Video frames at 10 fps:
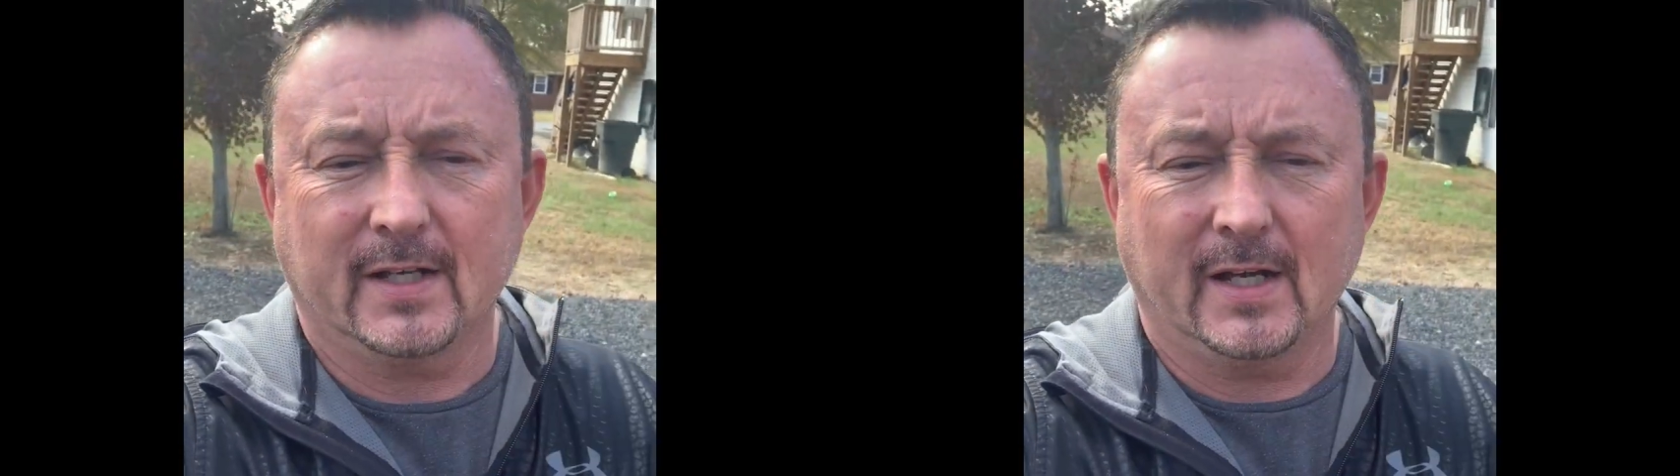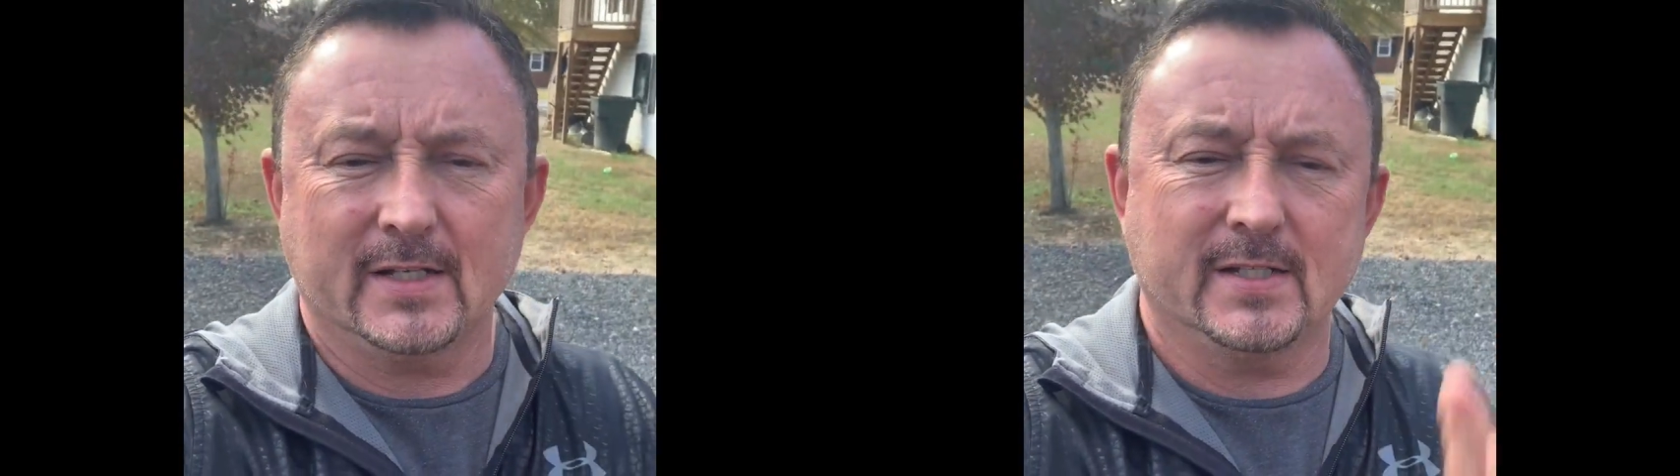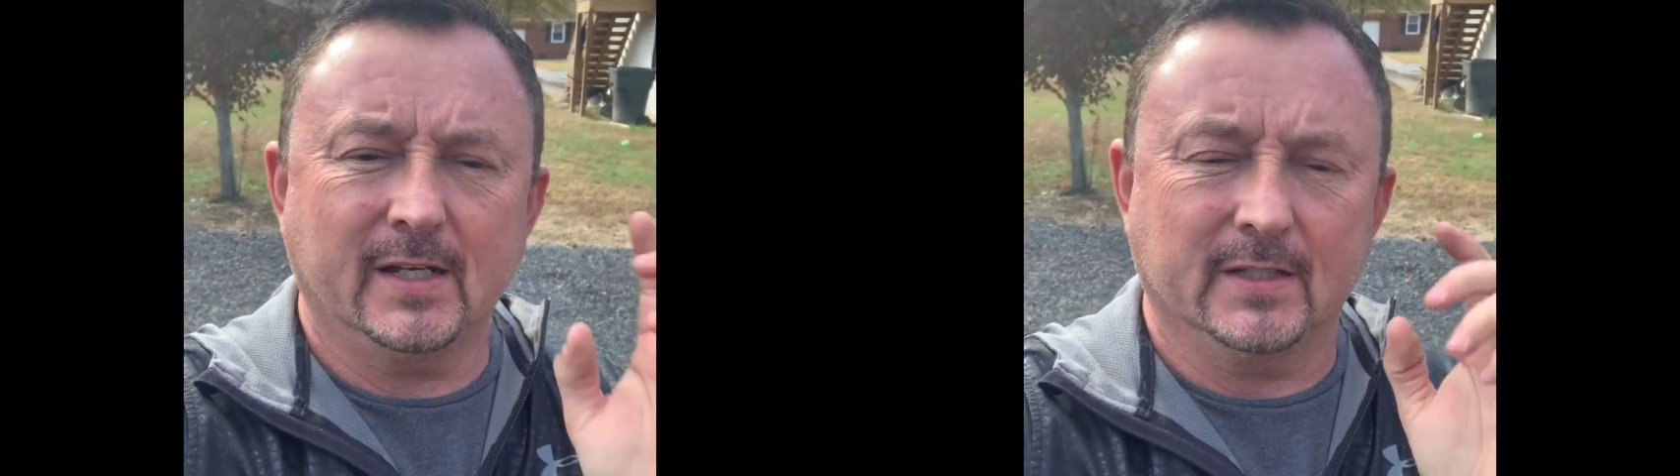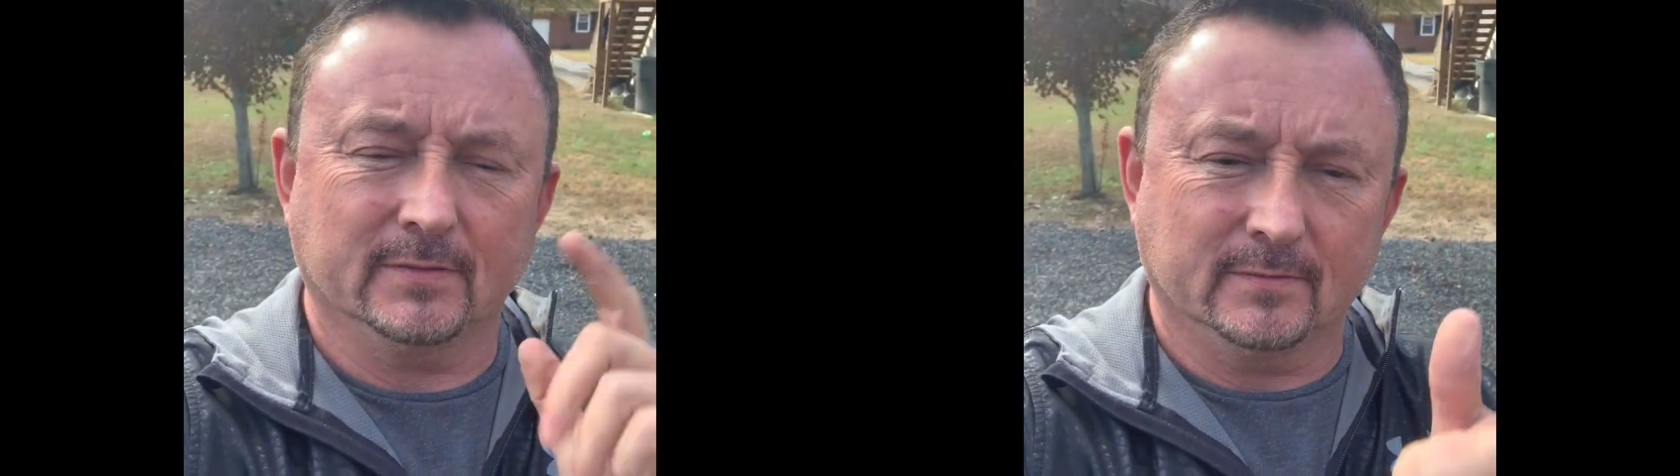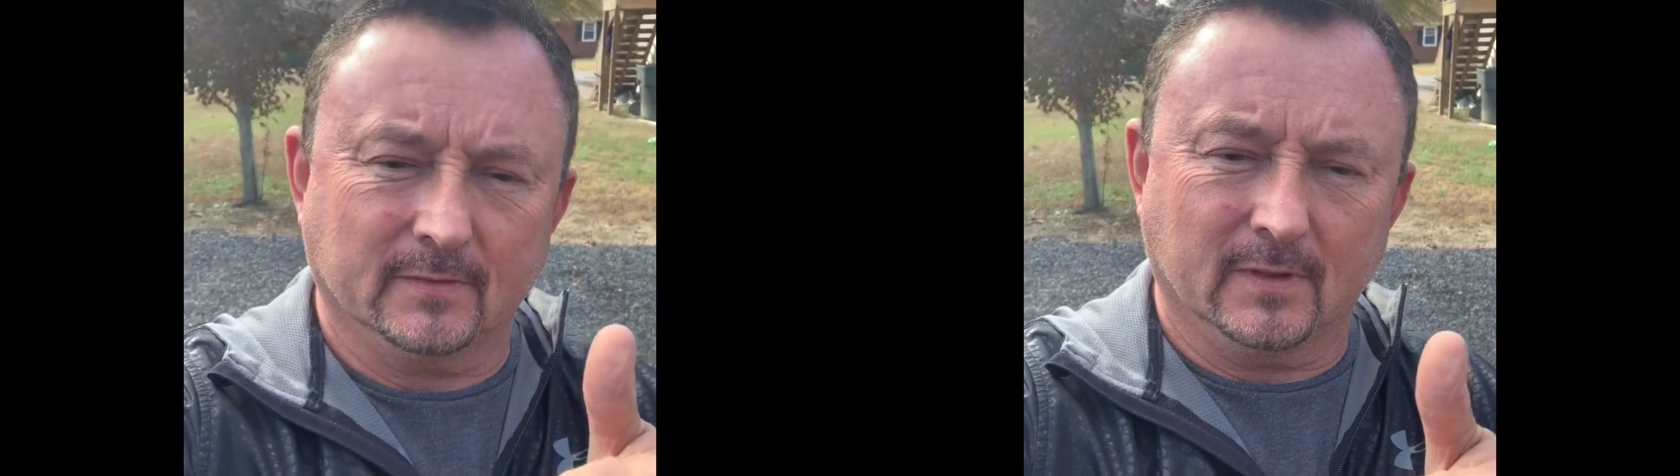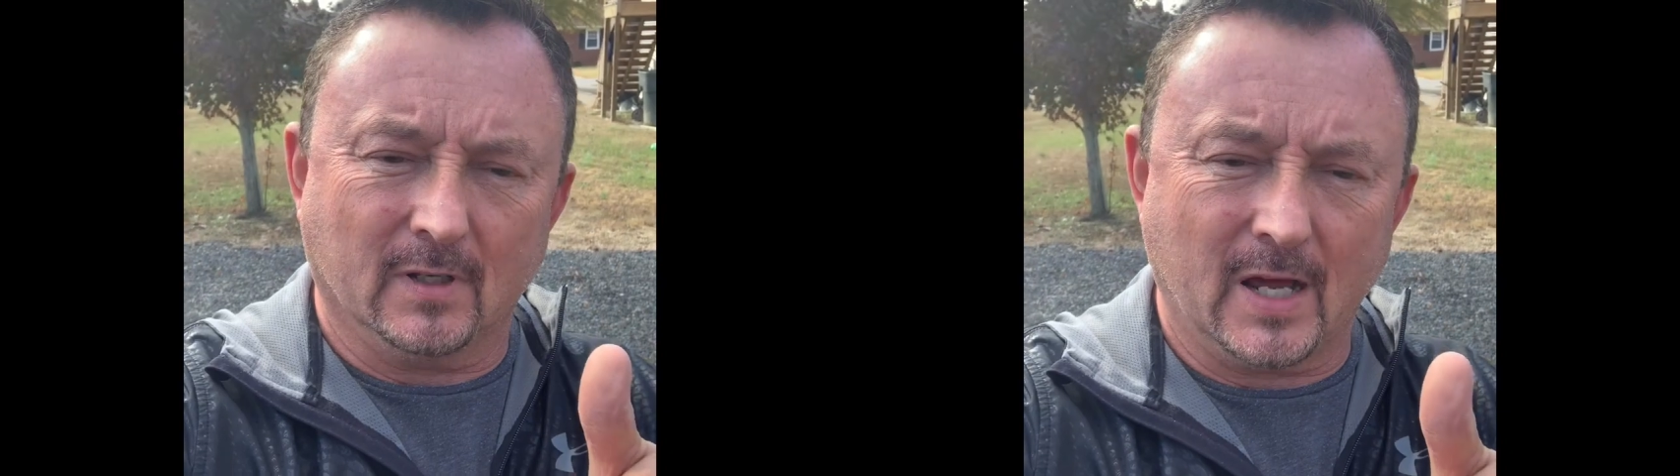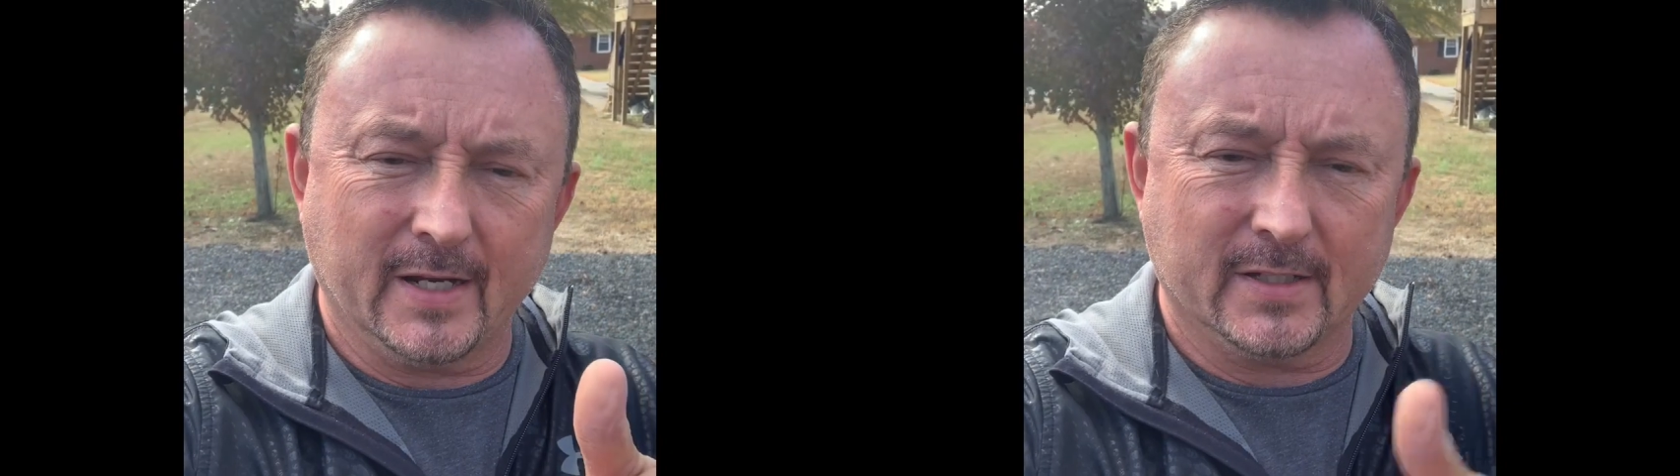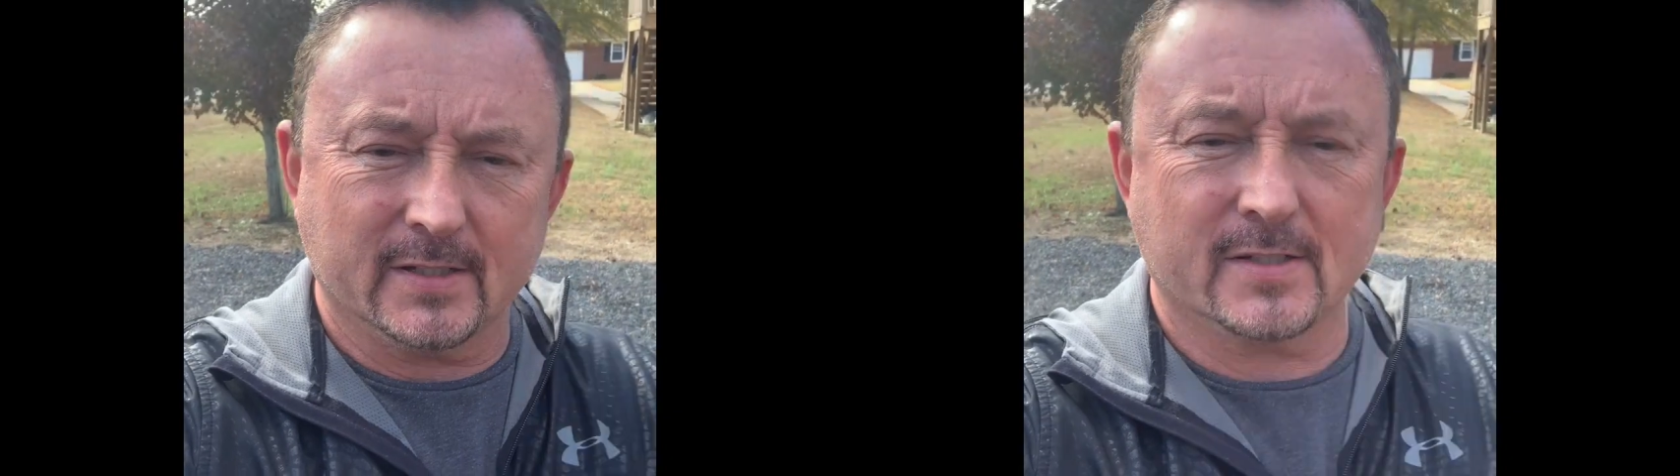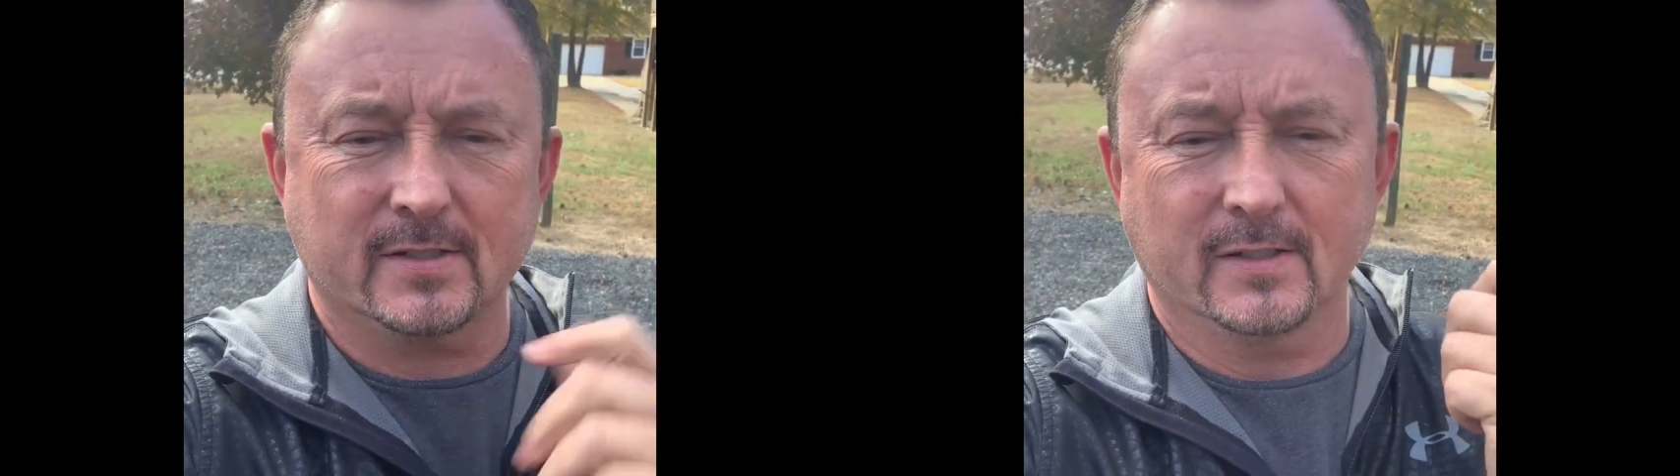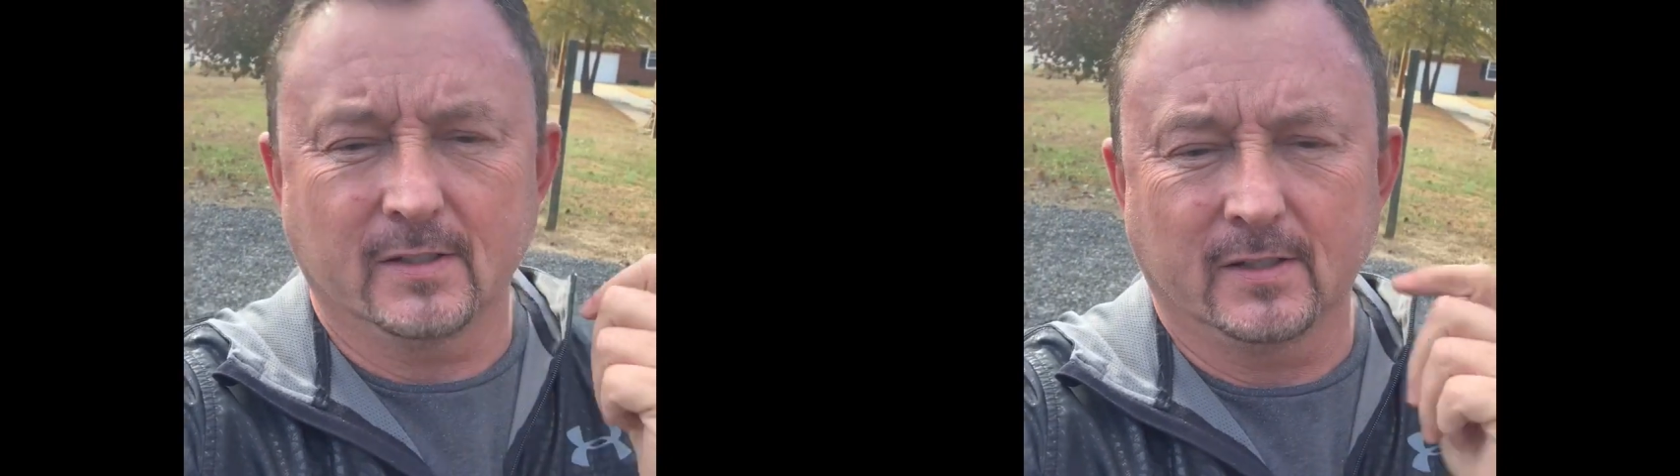content, like
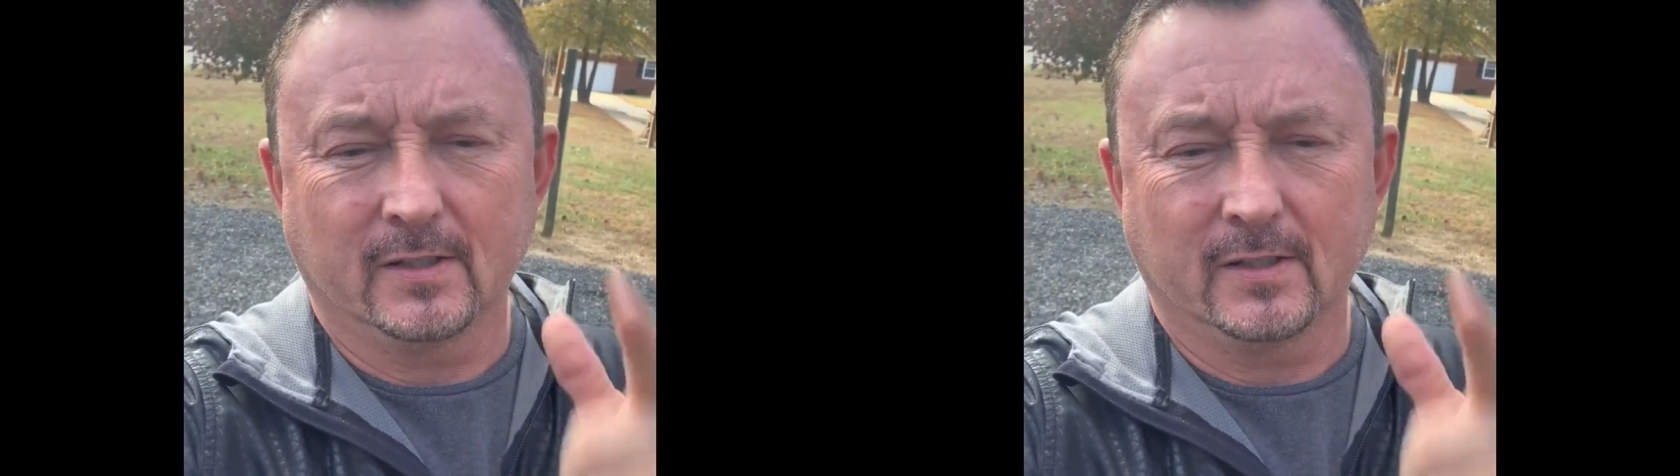us,